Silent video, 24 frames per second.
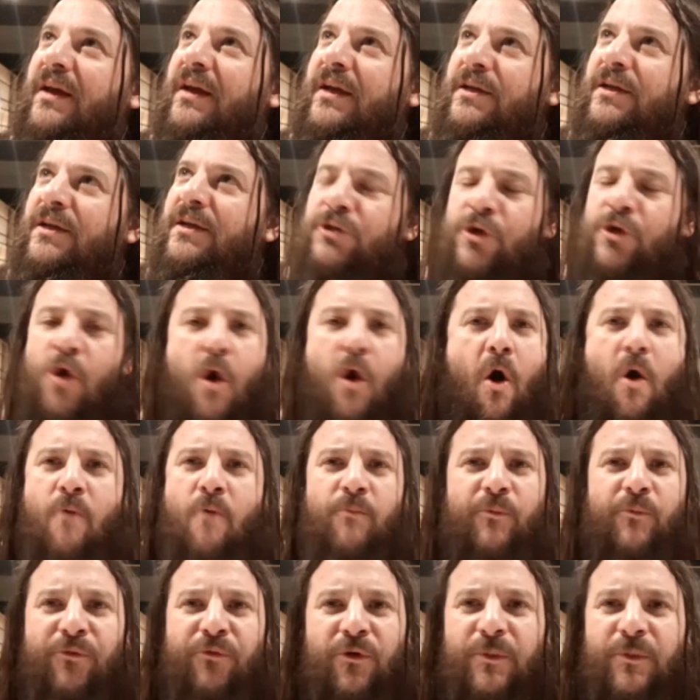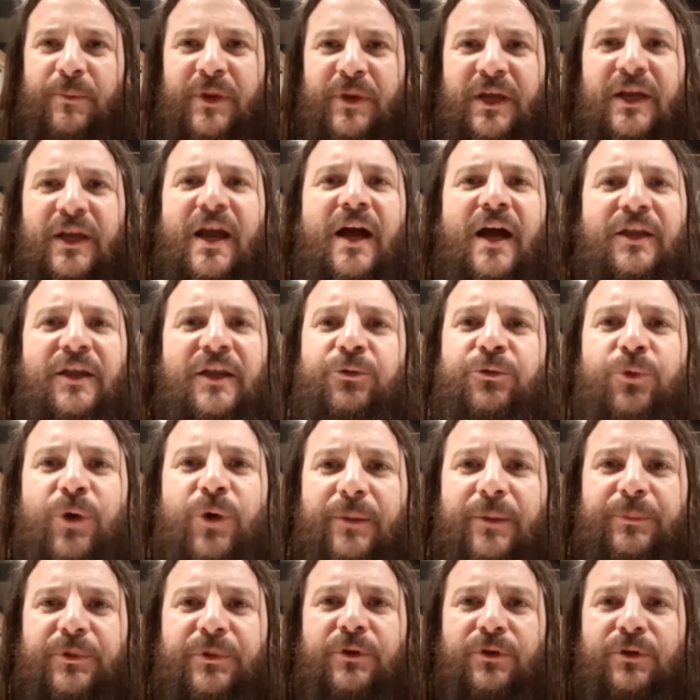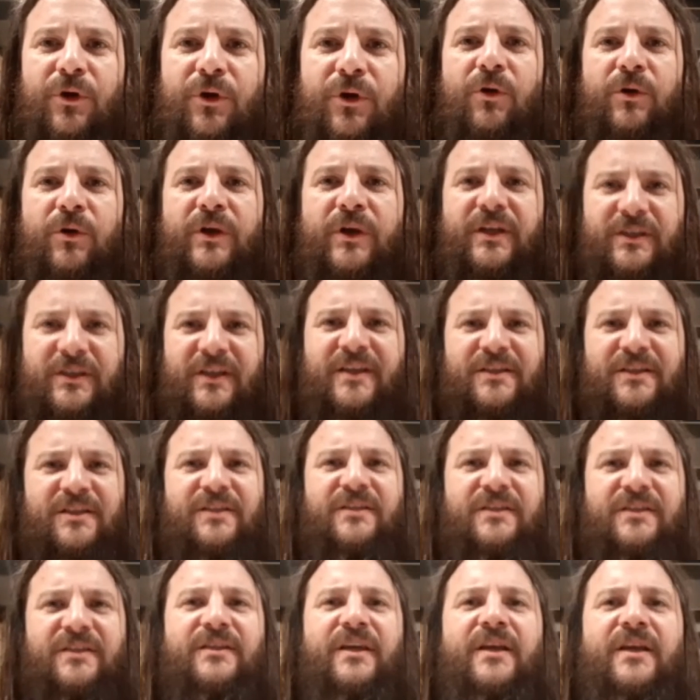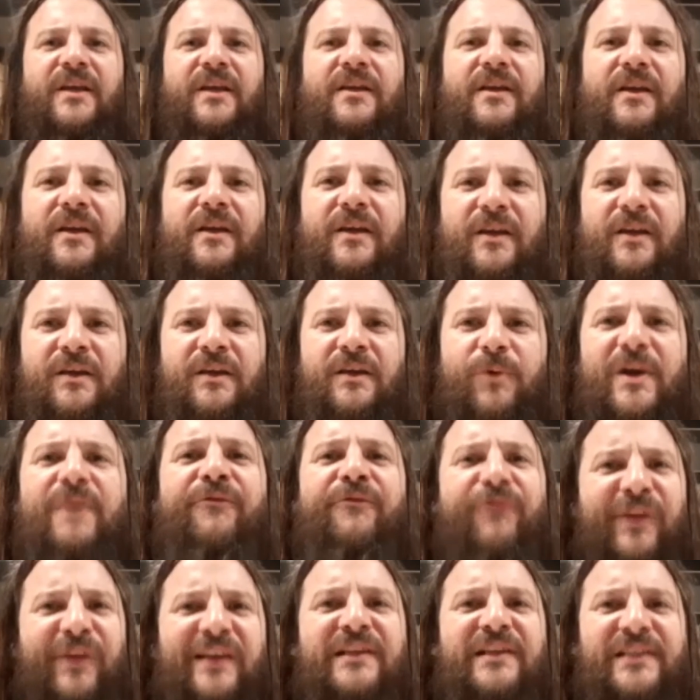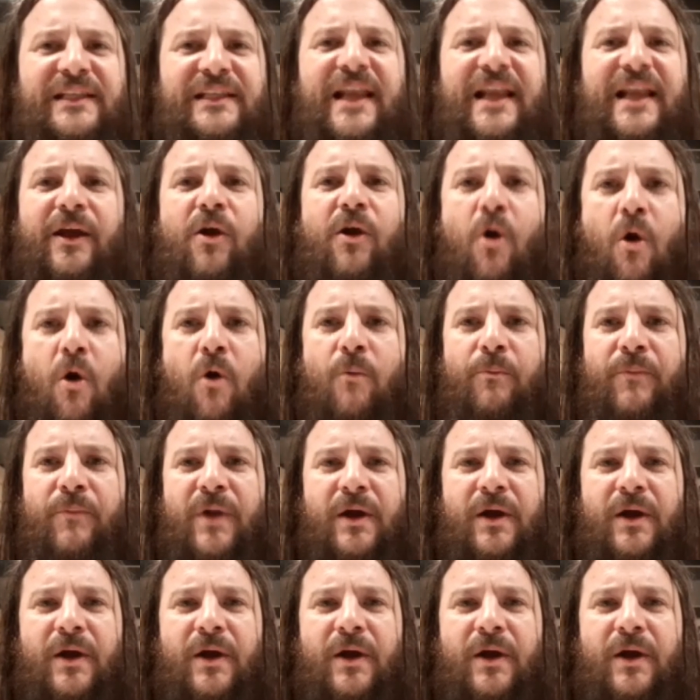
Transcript: It's home for me, Antwerp, you know. It really feels like home.